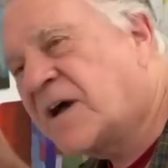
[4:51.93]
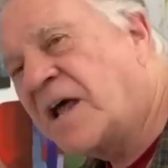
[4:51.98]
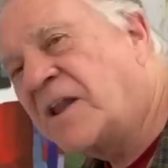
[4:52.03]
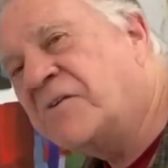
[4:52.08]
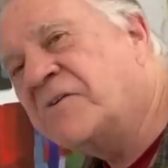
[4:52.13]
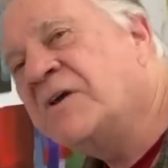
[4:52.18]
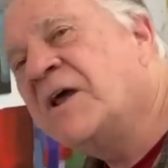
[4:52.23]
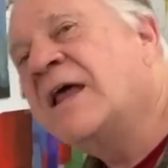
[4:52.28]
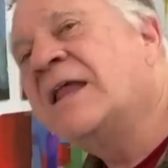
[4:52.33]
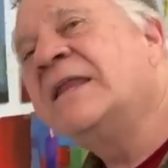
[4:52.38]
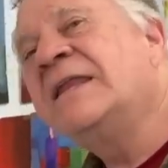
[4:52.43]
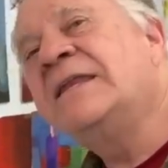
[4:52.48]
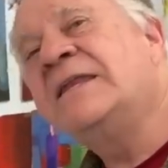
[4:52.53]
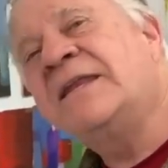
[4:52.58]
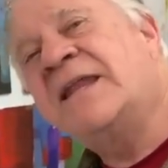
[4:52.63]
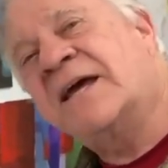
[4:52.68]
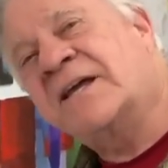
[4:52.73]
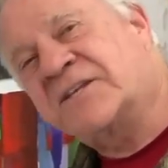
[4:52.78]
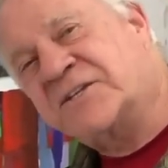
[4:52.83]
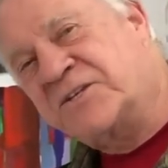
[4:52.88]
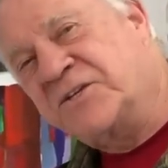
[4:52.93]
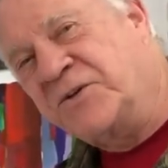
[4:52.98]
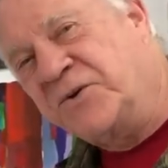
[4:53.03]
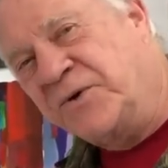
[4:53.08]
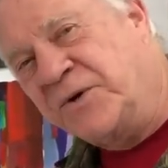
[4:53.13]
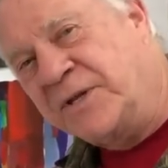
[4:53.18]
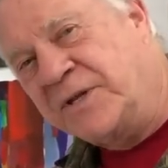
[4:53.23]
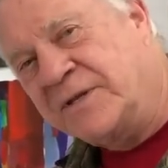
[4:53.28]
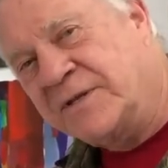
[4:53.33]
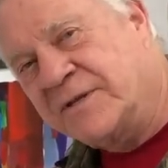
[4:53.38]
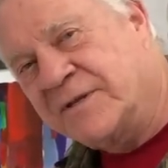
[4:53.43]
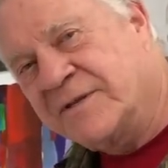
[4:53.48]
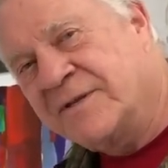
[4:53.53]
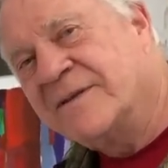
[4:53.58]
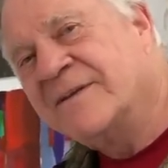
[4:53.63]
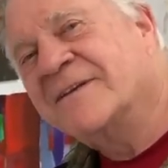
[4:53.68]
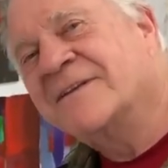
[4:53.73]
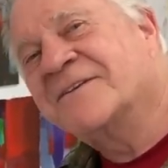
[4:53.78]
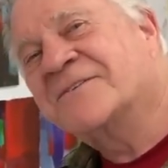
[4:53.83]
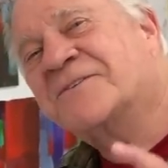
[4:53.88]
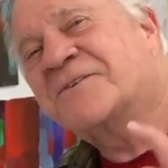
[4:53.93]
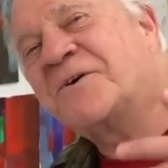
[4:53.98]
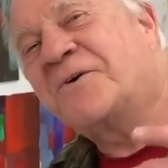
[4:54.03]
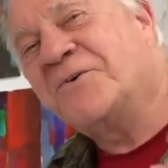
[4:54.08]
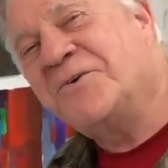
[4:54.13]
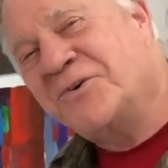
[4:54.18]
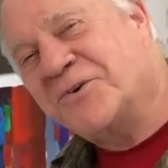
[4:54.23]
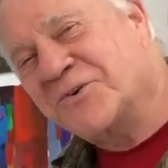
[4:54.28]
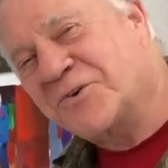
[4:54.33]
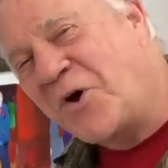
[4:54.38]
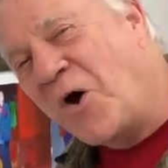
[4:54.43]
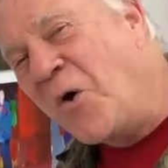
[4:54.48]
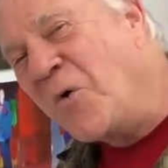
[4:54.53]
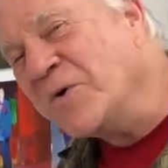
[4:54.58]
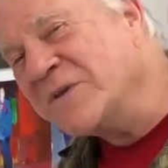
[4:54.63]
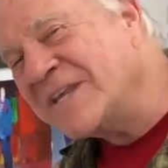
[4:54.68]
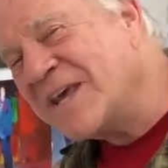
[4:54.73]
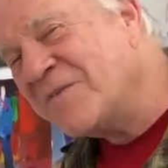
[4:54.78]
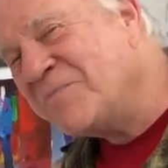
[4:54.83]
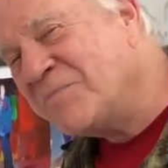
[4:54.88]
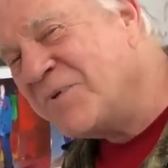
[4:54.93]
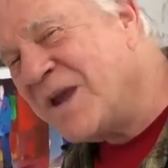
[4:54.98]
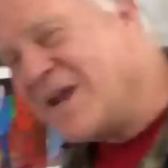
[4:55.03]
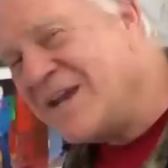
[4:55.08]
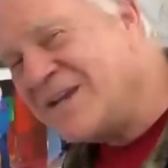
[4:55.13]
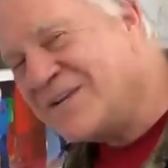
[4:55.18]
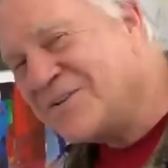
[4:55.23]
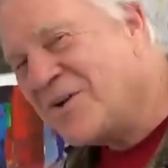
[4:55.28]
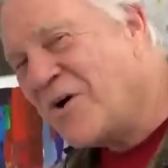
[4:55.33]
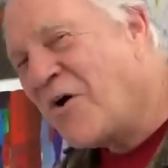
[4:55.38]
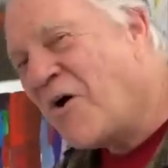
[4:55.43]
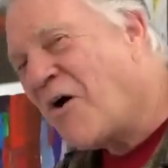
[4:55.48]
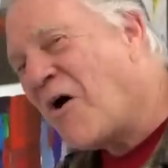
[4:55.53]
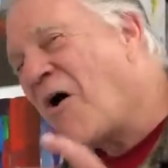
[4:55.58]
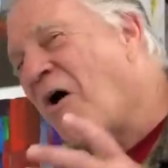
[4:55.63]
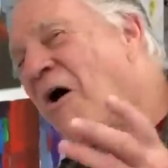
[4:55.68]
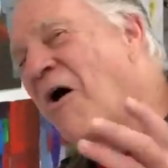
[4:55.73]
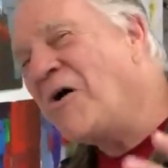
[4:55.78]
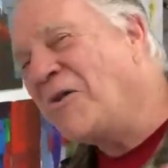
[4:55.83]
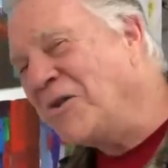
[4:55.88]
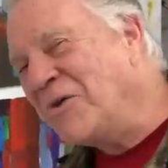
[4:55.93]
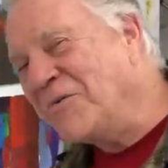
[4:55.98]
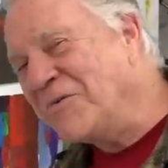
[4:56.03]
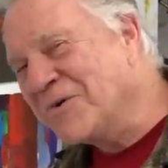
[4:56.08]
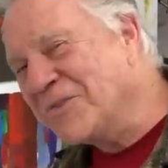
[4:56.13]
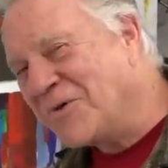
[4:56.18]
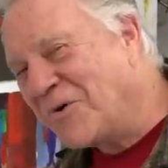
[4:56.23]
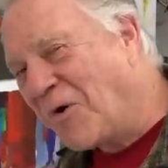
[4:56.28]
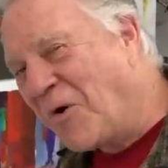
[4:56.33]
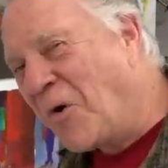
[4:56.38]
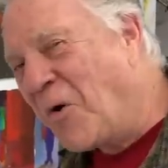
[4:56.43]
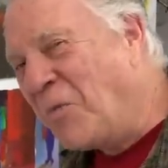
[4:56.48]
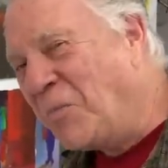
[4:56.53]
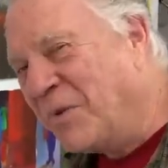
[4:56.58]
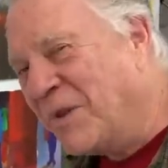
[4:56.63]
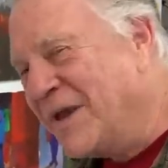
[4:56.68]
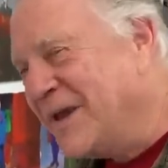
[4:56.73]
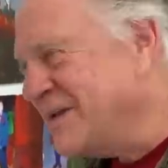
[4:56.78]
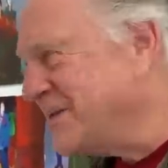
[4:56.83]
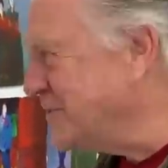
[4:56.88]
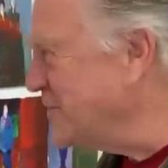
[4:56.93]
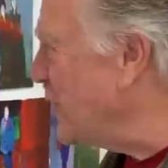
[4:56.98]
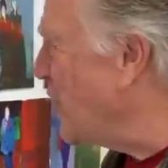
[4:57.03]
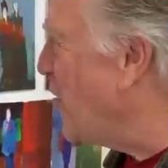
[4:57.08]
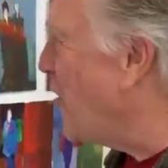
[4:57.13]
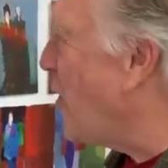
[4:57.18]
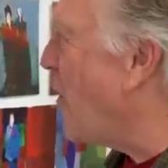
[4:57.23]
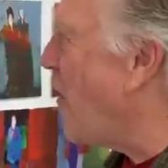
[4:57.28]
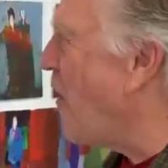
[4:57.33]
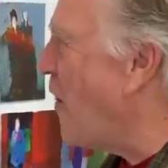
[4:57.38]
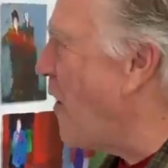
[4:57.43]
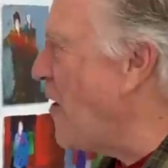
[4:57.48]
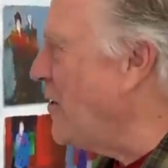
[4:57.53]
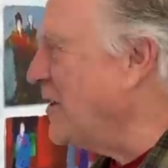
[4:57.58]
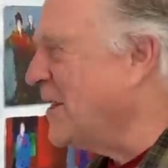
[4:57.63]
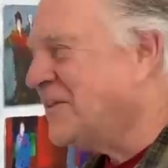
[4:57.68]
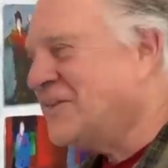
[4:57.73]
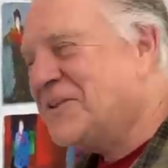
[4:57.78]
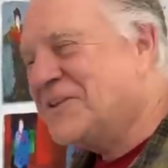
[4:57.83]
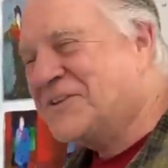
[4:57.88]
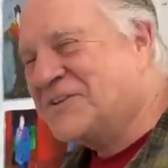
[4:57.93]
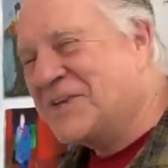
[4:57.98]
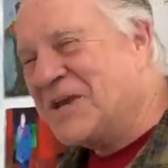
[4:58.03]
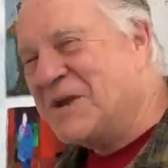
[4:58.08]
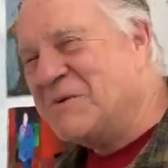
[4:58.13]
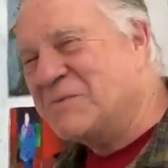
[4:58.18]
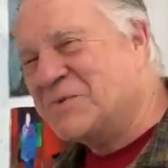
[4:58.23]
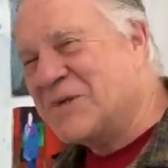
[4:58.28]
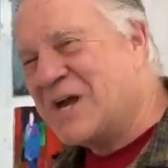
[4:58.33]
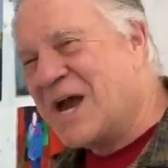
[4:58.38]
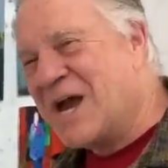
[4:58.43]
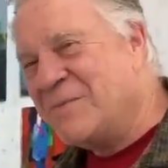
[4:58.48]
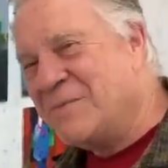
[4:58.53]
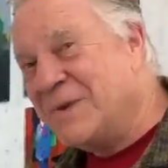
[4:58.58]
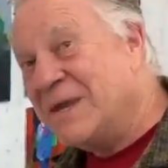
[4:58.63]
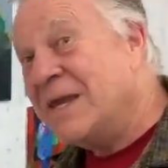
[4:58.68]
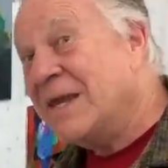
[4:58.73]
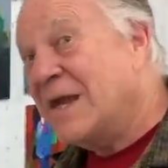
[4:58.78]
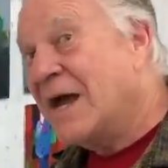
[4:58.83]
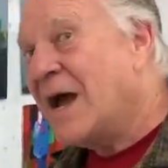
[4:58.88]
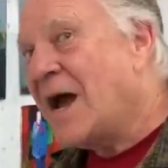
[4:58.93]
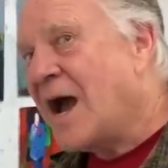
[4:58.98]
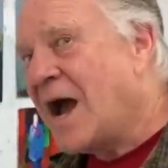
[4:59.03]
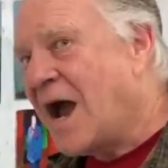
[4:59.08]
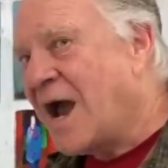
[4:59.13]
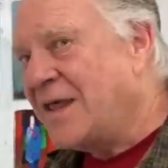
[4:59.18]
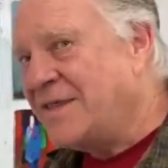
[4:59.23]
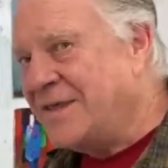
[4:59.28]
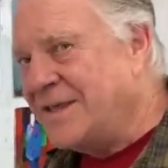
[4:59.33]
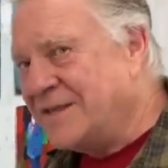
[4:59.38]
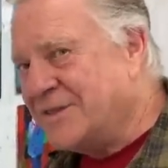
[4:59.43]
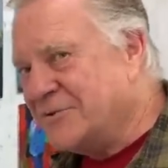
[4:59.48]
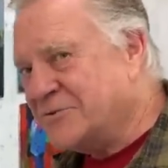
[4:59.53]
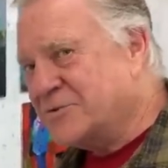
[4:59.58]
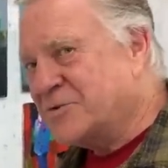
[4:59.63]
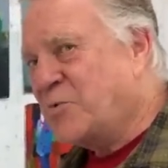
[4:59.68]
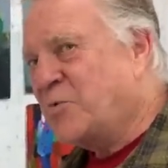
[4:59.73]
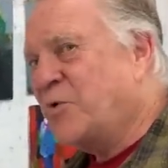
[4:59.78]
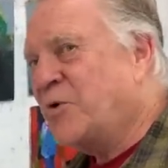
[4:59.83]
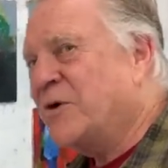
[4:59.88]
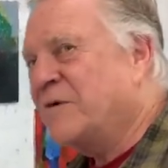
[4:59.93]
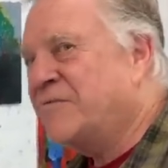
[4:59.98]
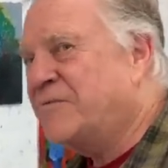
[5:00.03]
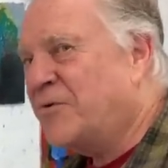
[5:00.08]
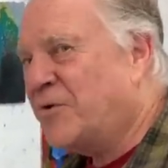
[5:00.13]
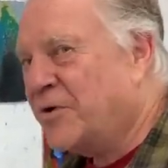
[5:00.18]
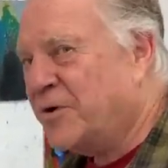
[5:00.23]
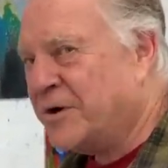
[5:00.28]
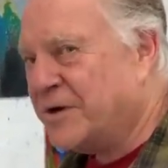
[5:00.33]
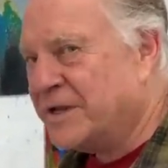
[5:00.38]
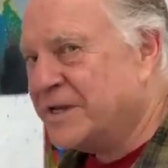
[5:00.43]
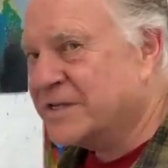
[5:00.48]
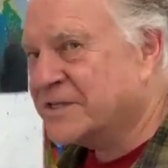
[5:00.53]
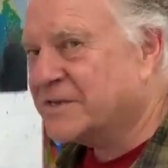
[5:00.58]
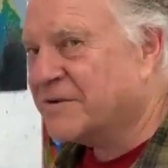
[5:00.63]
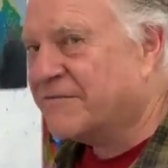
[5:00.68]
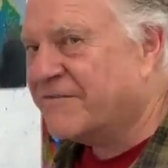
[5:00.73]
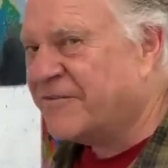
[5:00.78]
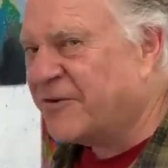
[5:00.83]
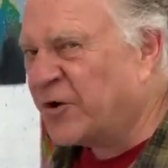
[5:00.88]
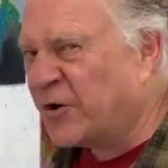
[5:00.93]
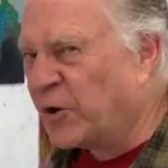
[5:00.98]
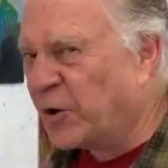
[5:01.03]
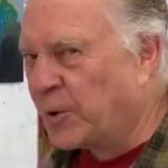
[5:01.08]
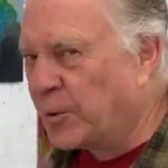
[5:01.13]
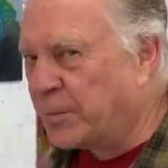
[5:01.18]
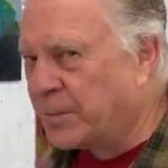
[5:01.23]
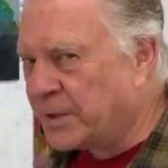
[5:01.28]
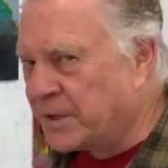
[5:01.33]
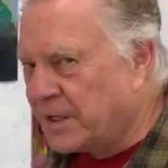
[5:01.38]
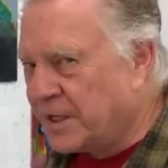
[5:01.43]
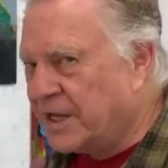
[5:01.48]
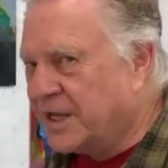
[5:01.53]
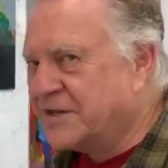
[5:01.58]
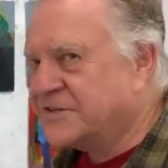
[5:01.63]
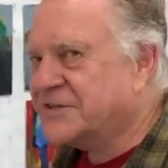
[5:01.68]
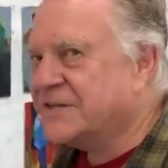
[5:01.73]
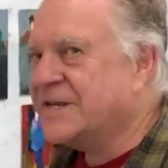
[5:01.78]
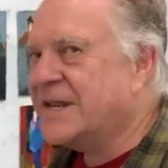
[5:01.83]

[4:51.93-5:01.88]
color next to it. So you should always have paint all over the whole place all at the same time I think there's a word for it. It's a verb. It's